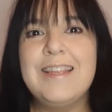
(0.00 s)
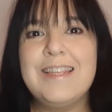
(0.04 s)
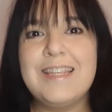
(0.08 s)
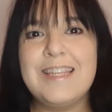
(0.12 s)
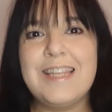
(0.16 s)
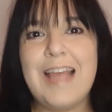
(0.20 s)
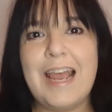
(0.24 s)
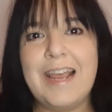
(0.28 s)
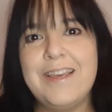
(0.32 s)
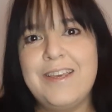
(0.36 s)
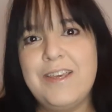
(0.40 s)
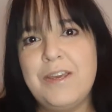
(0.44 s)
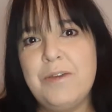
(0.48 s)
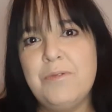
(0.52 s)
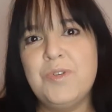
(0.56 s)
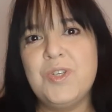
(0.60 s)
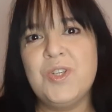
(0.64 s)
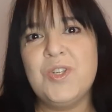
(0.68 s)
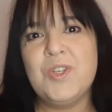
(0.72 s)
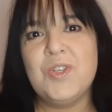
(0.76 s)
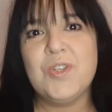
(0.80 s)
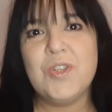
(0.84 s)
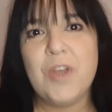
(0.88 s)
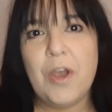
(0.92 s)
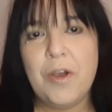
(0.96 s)
Thank you
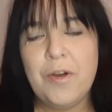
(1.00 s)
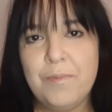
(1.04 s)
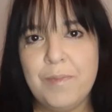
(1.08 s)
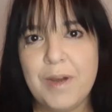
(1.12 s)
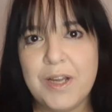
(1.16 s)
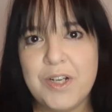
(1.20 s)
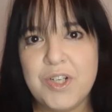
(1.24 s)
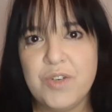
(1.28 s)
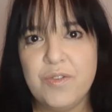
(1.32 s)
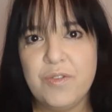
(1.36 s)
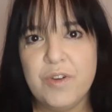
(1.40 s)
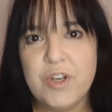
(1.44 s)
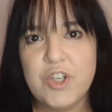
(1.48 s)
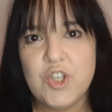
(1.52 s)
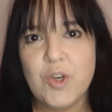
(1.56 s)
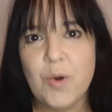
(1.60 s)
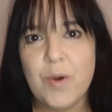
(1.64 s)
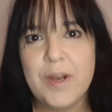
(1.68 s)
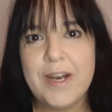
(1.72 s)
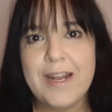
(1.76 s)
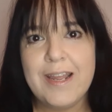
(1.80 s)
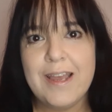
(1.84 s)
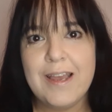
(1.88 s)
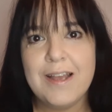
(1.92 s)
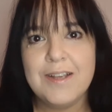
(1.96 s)
so much for
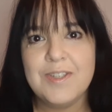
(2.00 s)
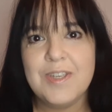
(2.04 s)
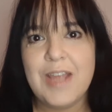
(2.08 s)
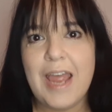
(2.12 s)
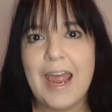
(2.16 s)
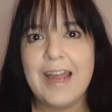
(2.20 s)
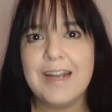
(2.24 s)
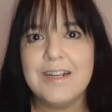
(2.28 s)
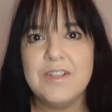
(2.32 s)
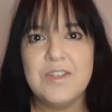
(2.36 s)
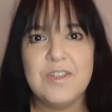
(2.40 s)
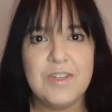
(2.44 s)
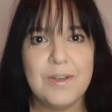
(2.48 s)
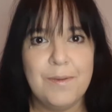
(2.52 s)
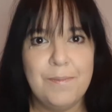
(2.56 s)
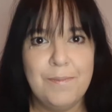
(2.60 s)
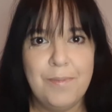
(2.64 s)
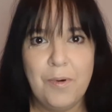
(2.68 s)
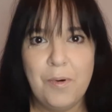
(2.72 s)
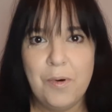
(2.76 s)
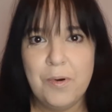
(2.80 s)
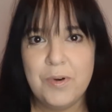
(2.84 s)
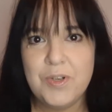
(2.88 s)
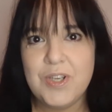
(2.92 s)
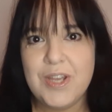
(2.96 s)
joining us and
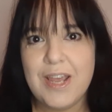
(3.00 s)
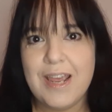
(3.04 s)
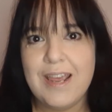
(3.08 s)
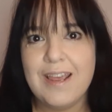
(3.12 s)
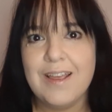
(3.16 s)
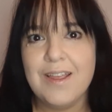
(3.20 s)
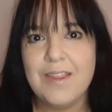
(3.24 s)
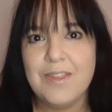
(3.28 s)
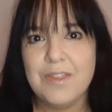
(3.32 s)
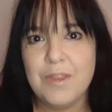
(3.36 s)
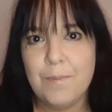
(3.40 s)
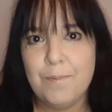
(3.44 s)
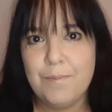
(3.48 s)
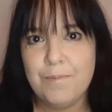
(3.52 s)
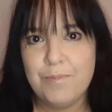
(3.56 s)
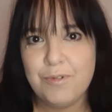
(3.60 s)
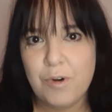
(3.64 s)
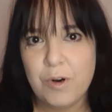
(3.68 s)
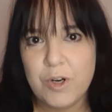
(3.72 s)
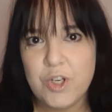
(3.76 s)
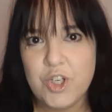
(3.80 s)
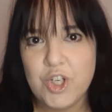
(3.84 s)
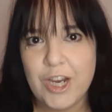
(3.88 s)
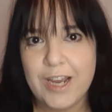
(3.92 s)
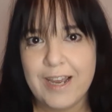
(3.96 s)
supporting the
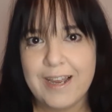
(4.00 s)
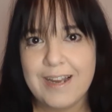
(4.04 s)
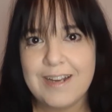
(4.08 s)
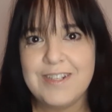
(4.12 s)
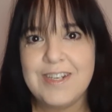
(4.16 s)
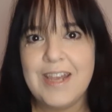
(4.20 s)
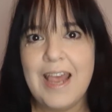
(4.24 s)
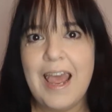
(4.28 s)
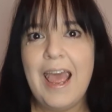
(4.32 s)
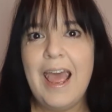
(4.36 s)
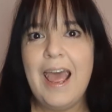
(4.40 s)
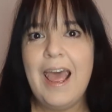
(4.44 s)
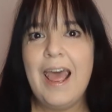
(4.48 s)
project.